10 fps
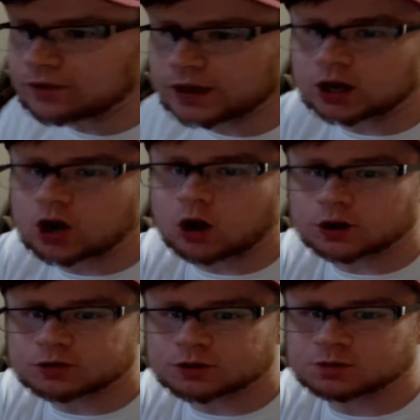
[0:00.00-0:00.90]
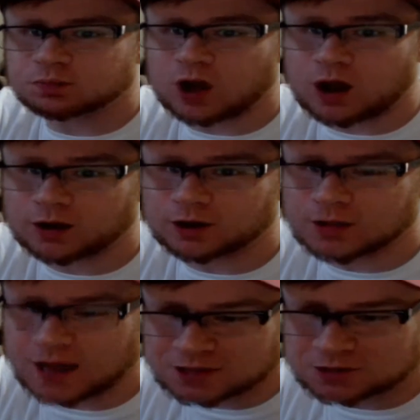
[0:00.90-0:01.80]
like a cartridge blocker.
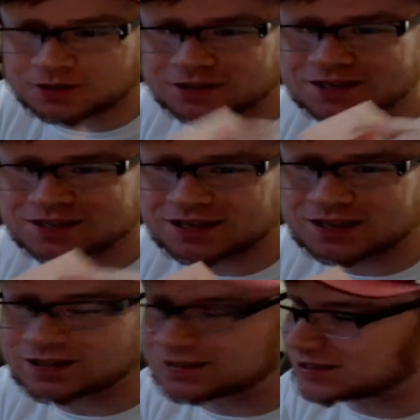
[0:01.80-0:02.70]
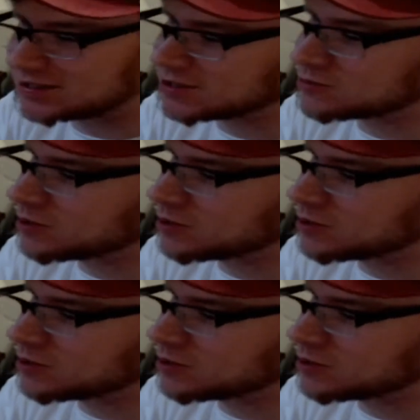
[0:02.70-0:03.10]
That's what this is. This is where